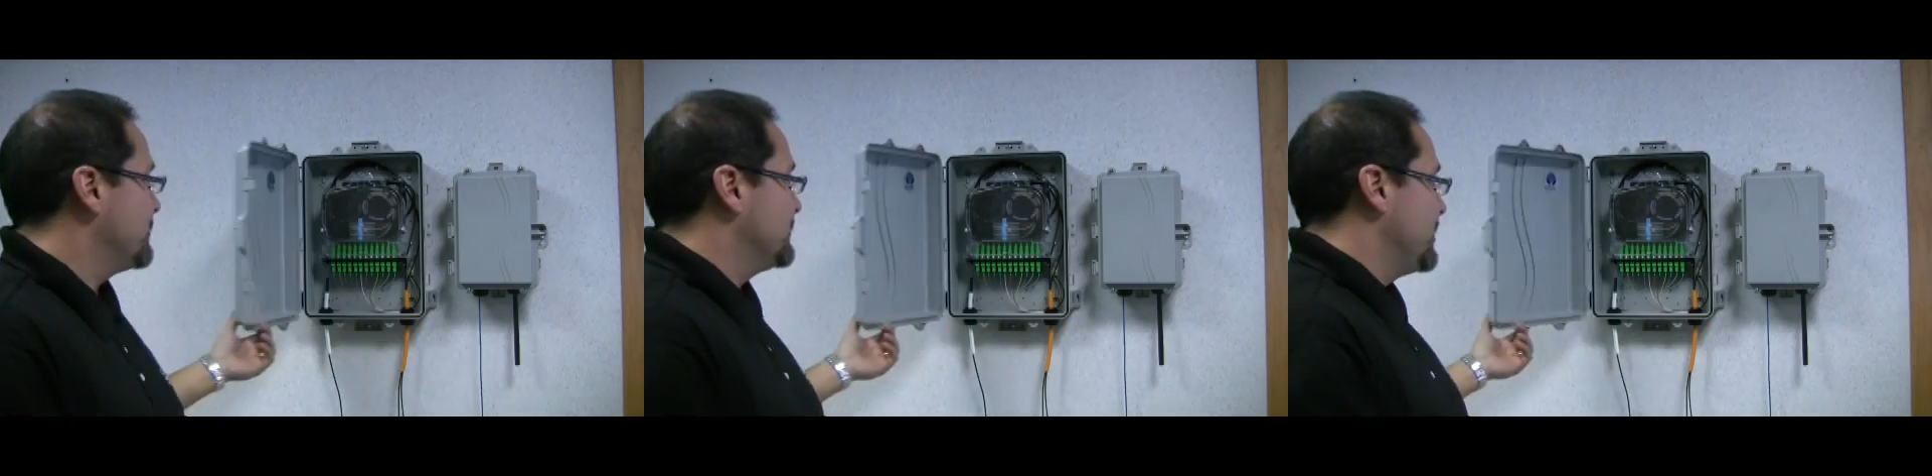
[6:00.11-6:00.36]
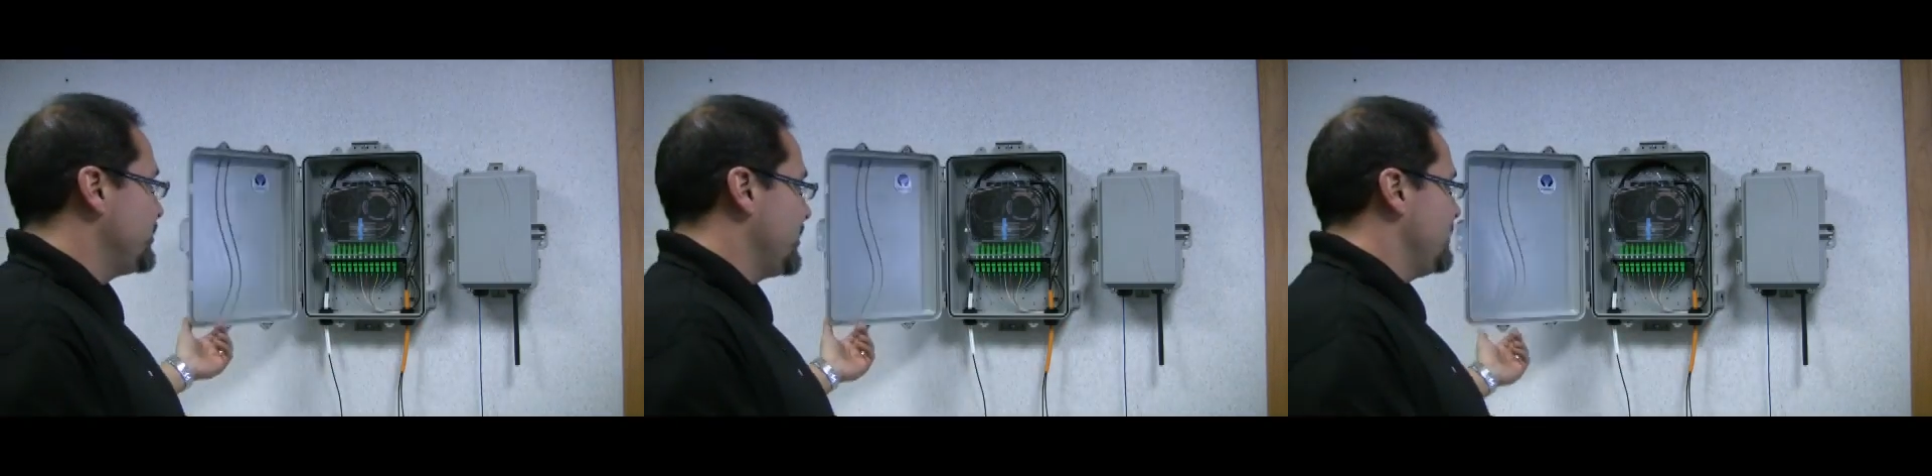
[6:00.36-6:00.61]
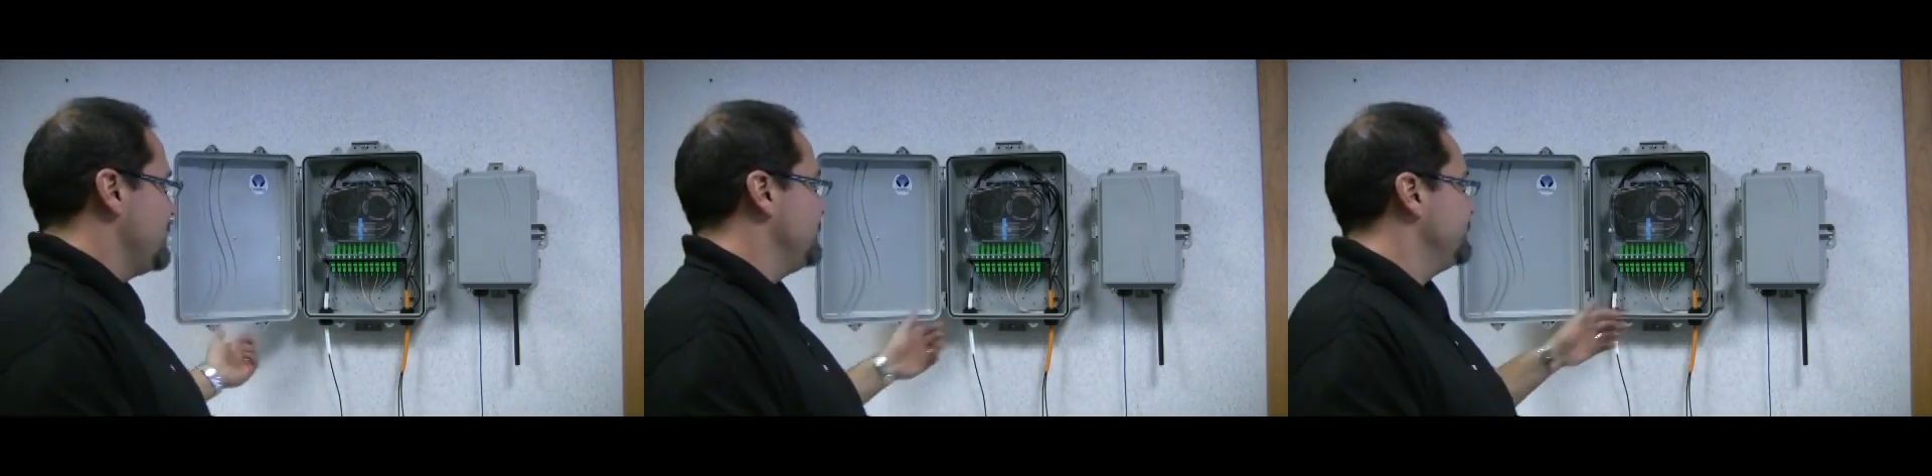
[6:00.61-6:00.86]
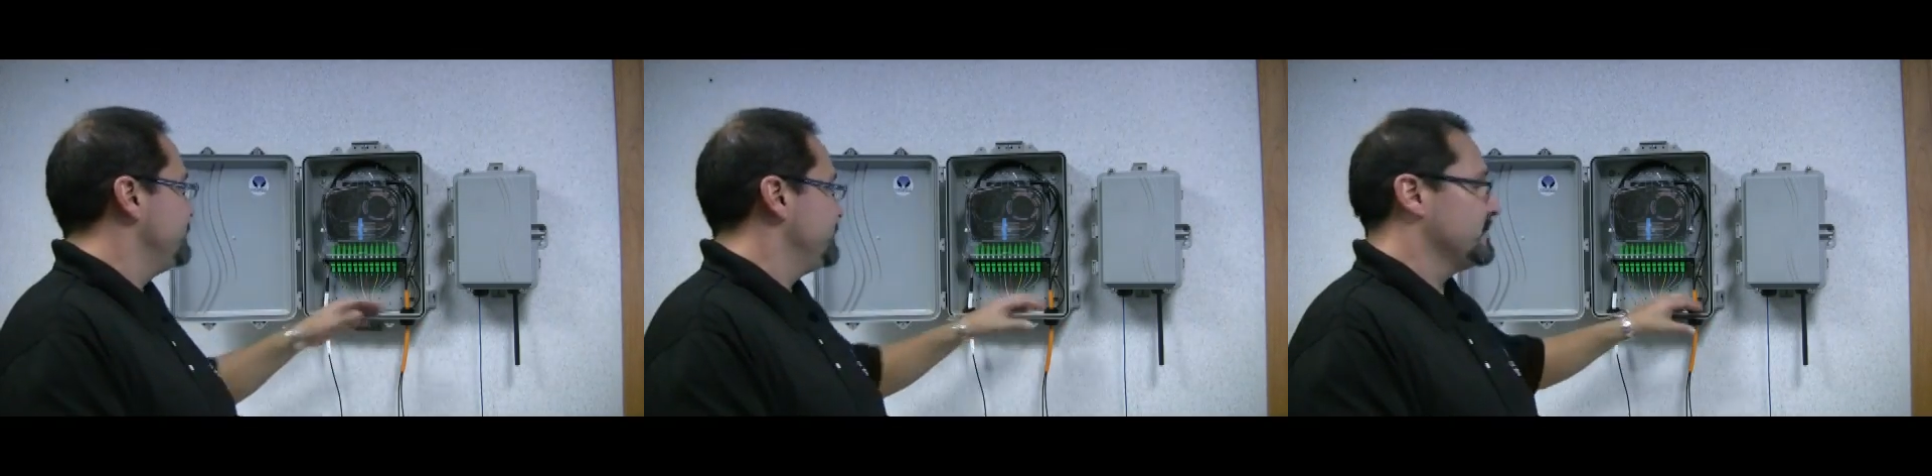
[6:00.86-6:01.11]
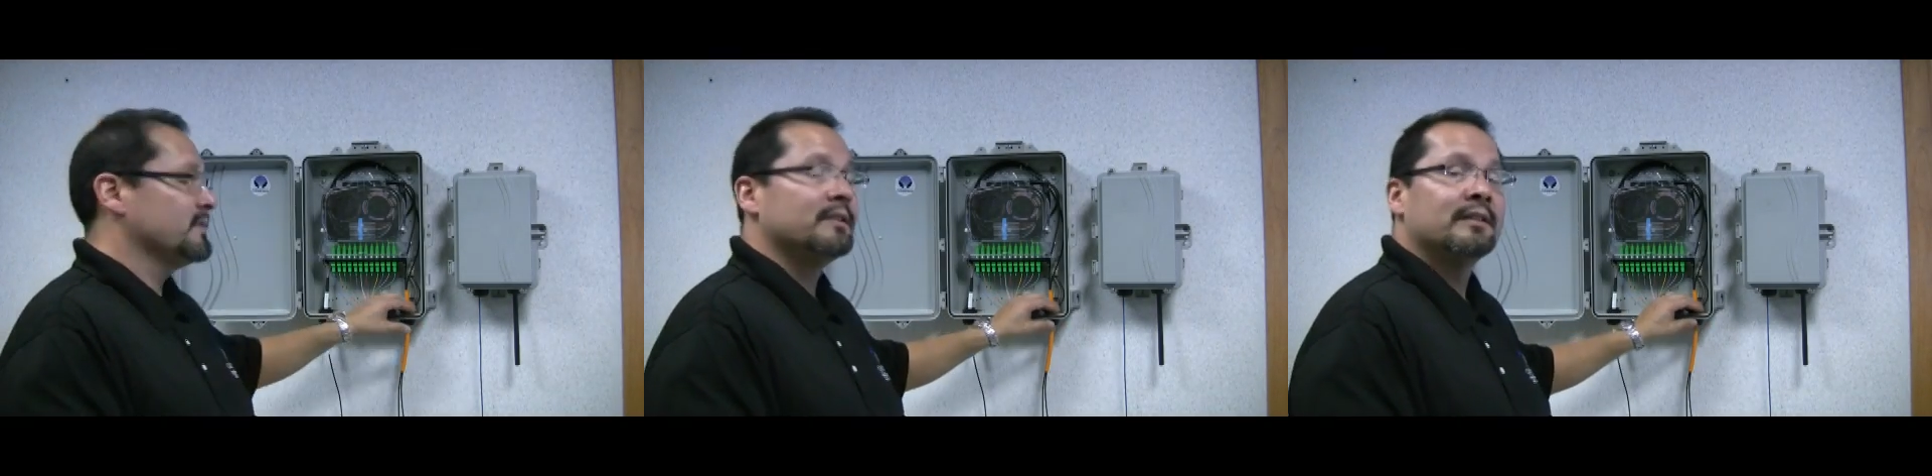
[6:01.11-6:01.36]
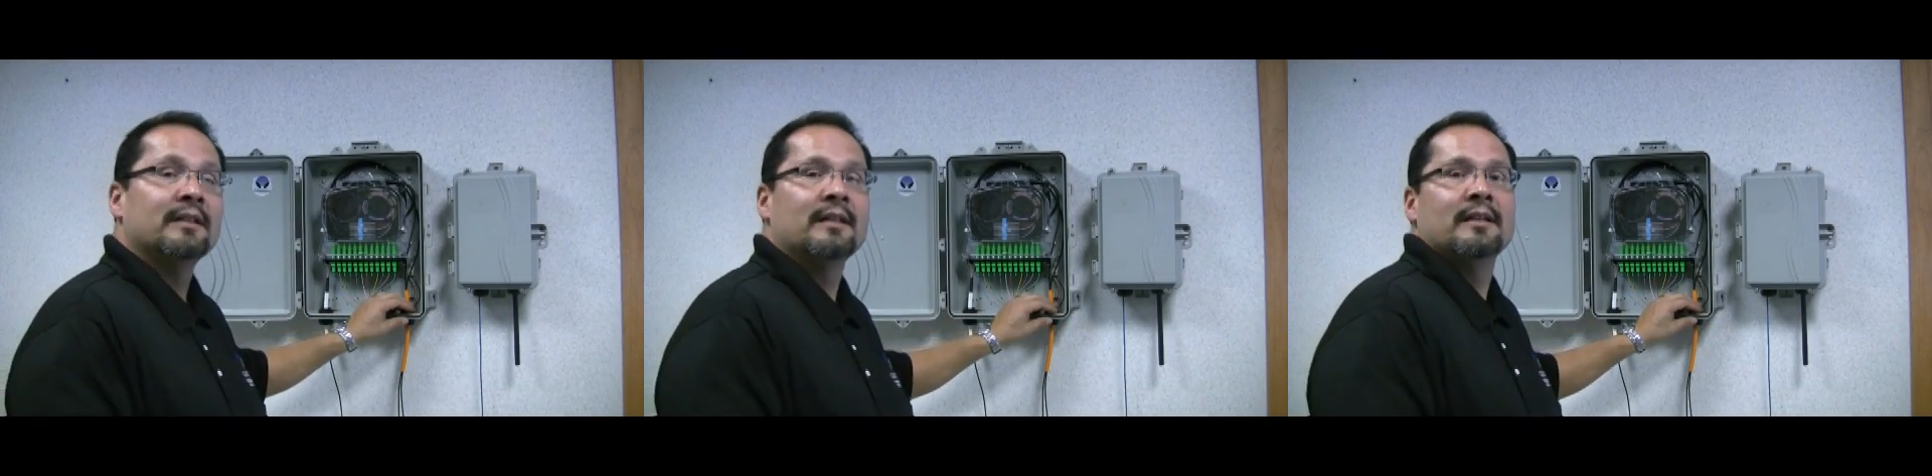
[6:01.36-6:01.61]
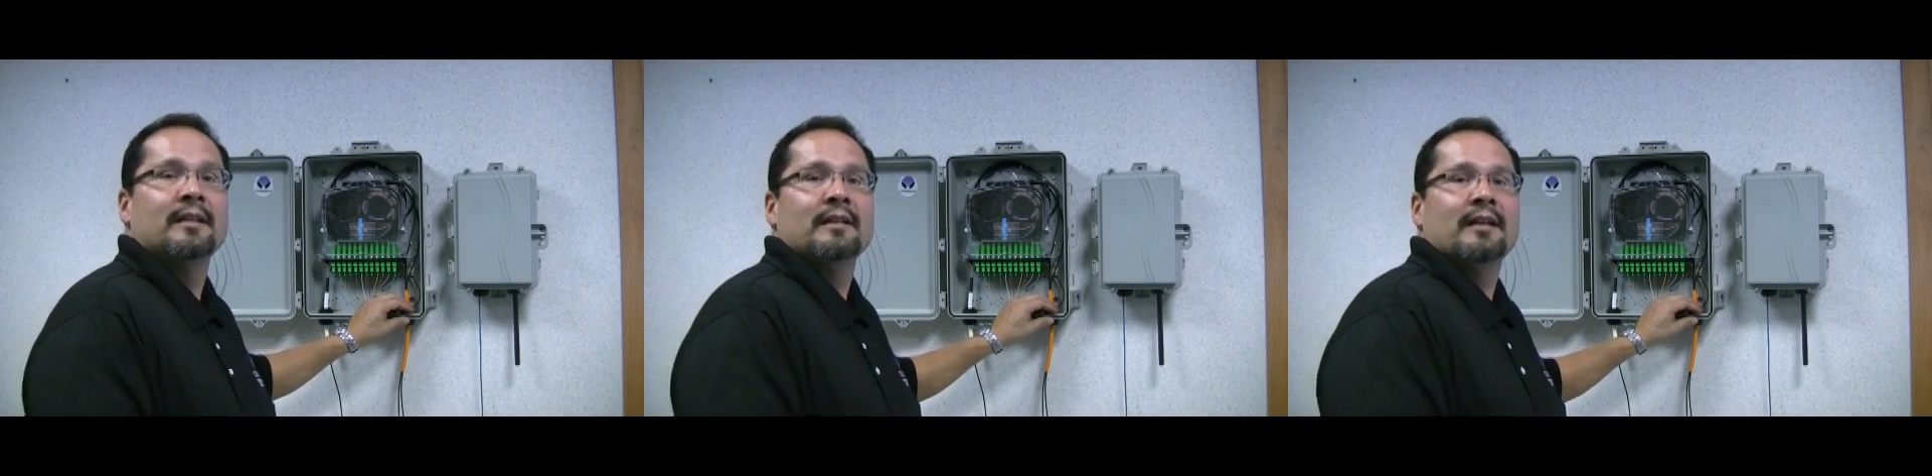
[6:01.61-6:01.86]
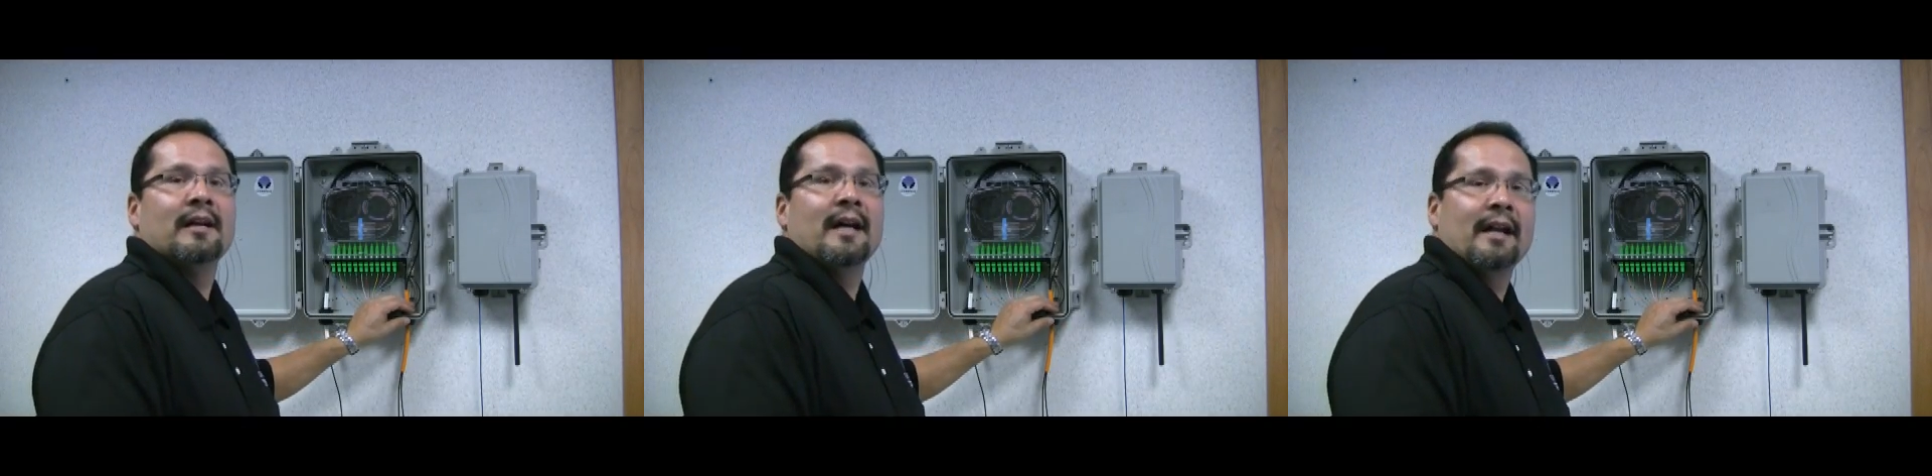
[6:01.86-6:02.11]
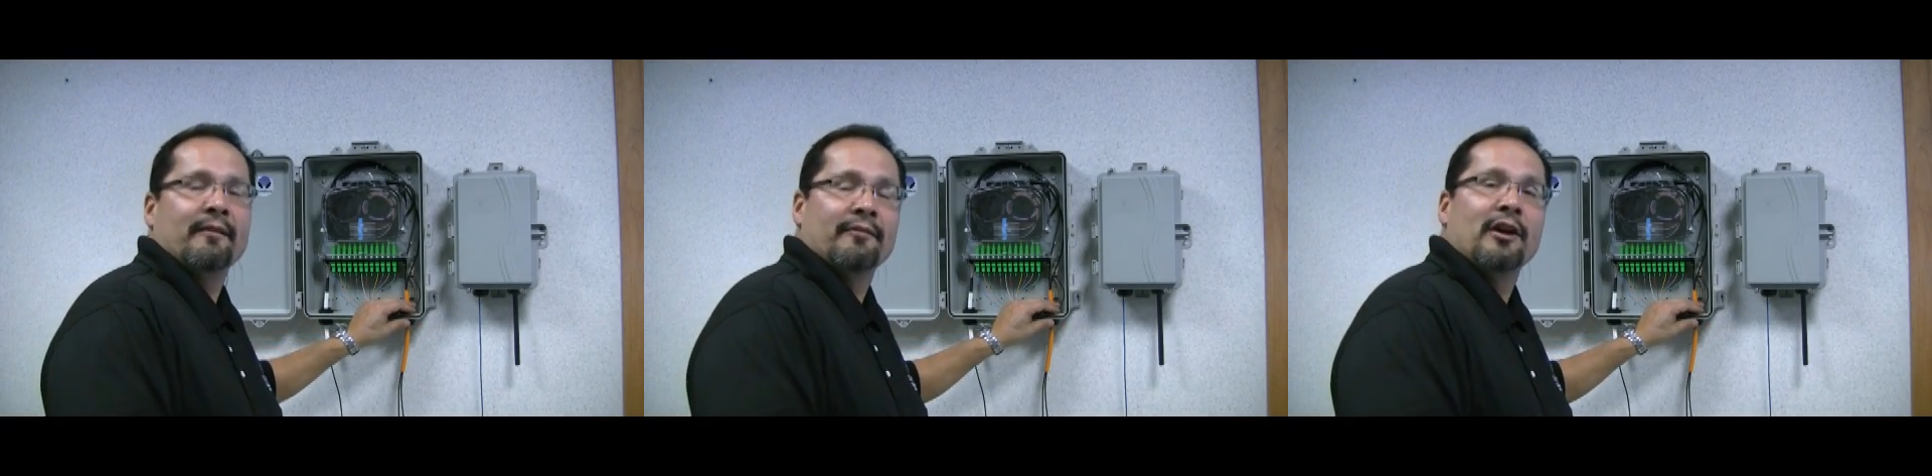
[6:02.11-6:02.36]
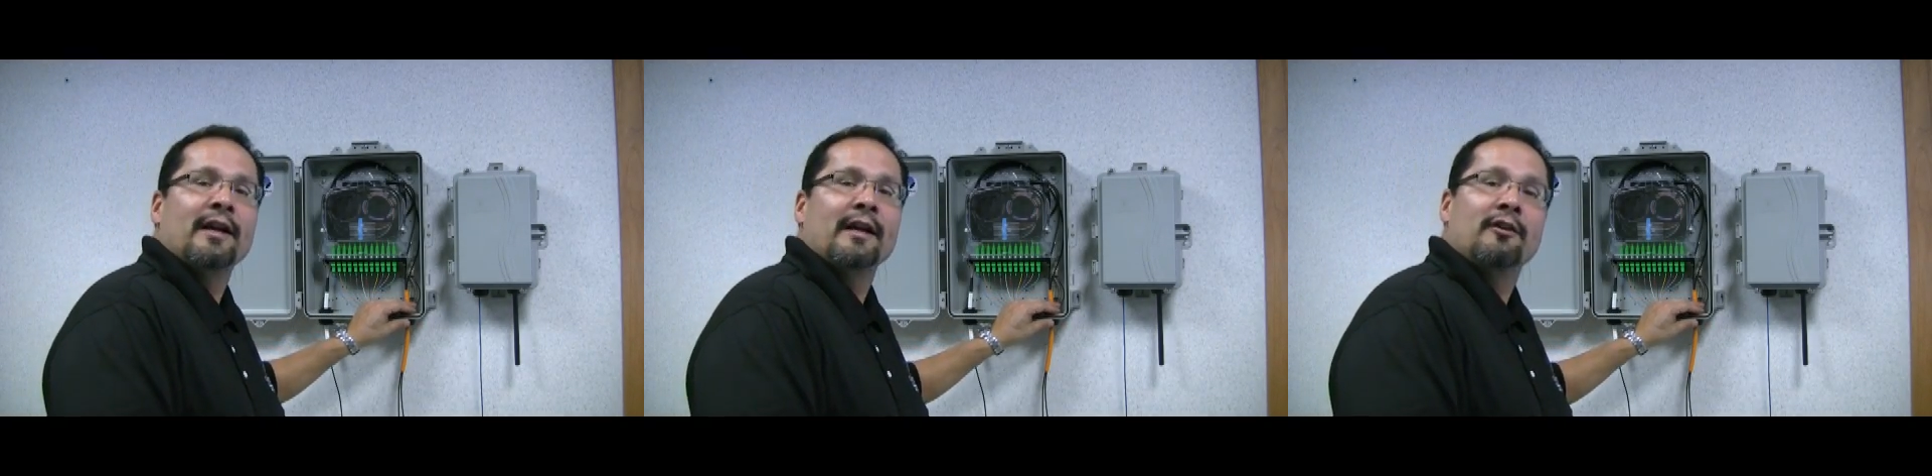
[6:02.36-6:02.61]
position at a very